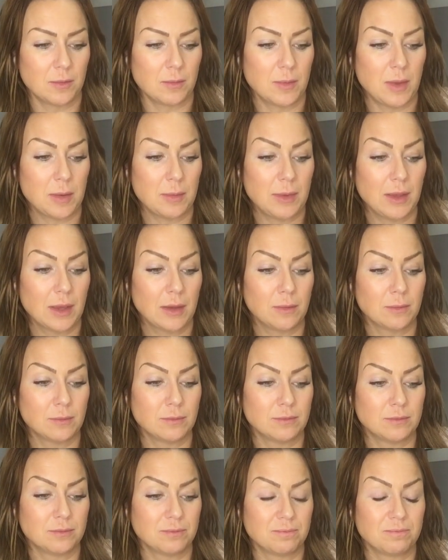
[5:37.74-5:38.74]
Maybe I'm
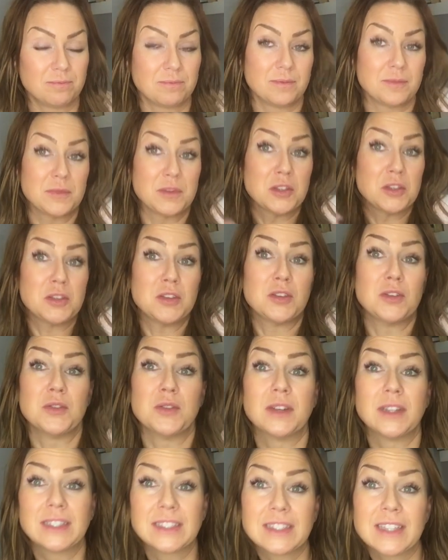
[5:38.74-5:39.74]
too
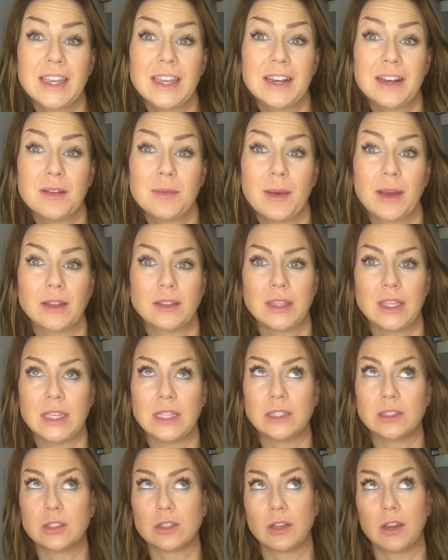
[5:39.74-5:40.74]
excited about
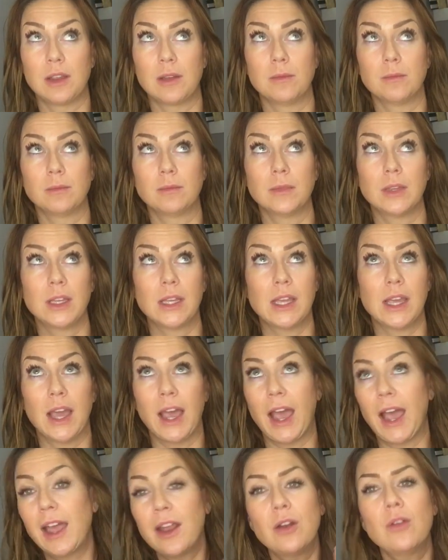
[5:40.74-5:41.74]
things, or
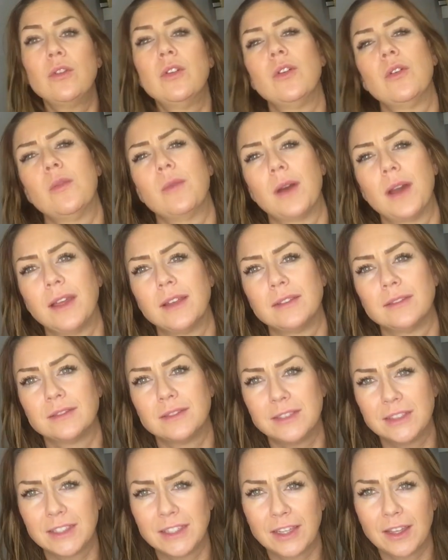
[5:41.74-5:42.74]
I don't know what.
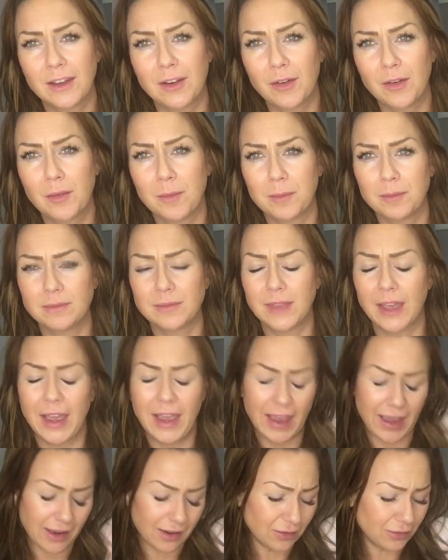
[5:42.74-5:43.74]

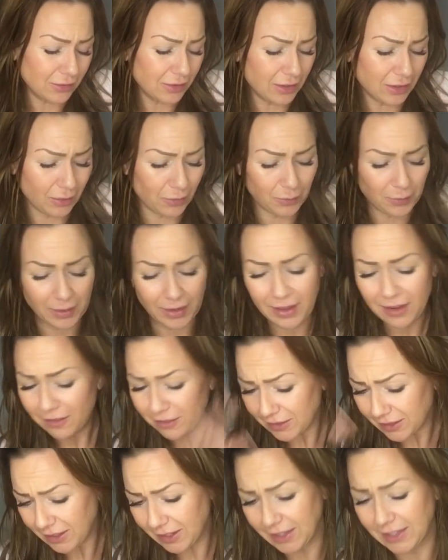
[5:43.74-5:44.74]
I don't know.
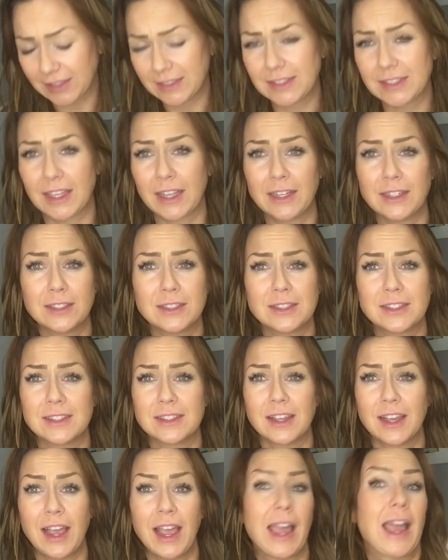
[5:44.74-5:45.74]
Whatever it is, I
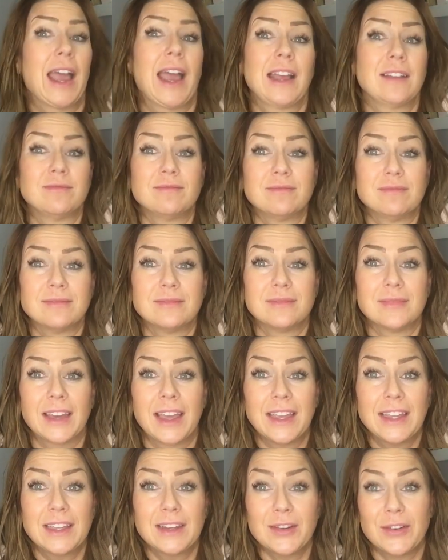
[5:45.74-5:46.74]

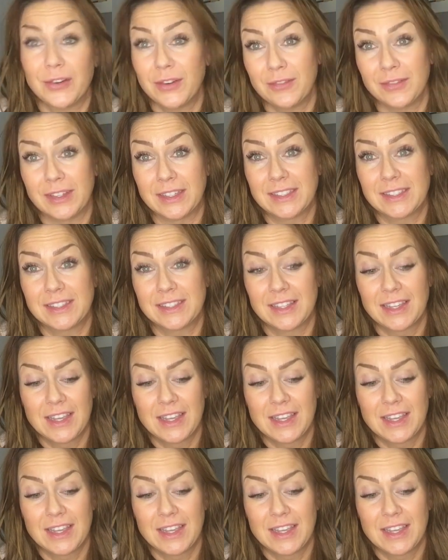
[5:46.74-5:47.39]
get nervous.